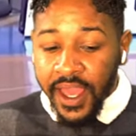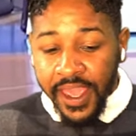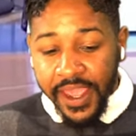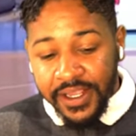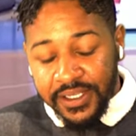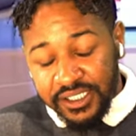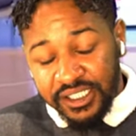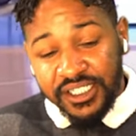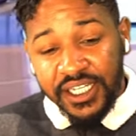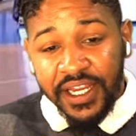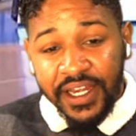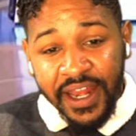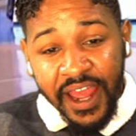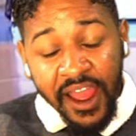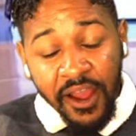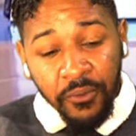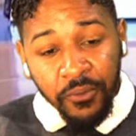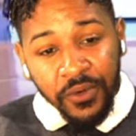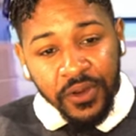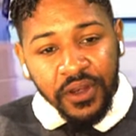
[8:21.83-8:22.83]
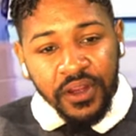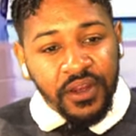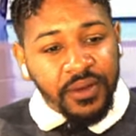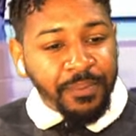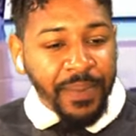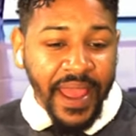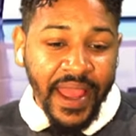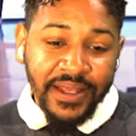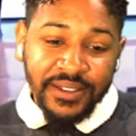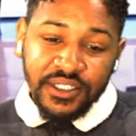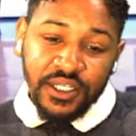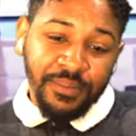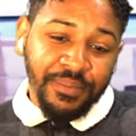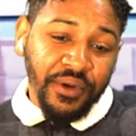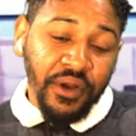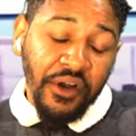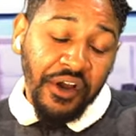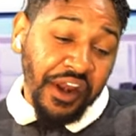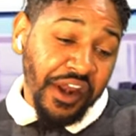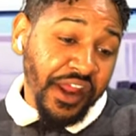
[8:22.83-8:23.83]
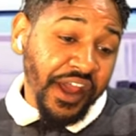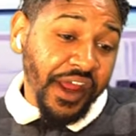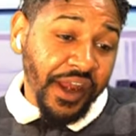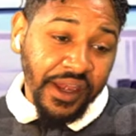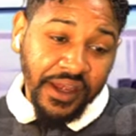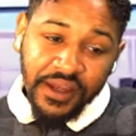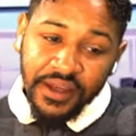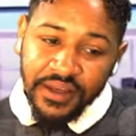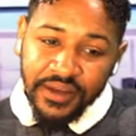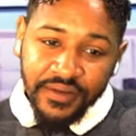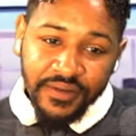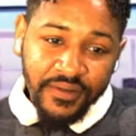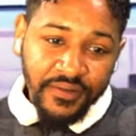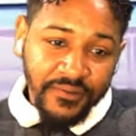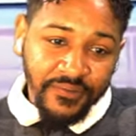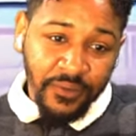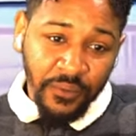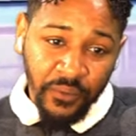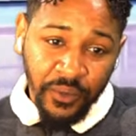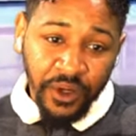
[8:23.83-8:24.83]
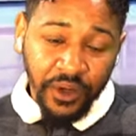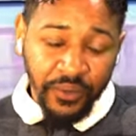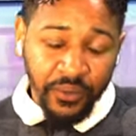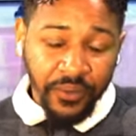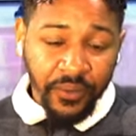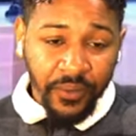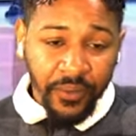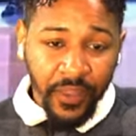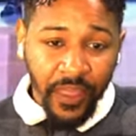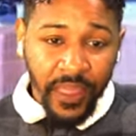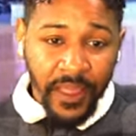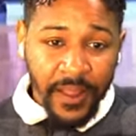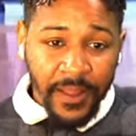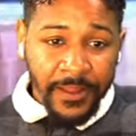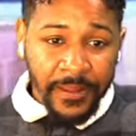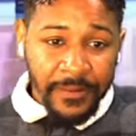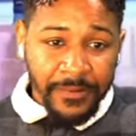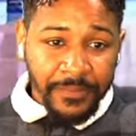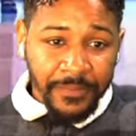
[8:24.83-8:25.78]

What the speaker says: ain't seen that one in basketball or nothing. Real.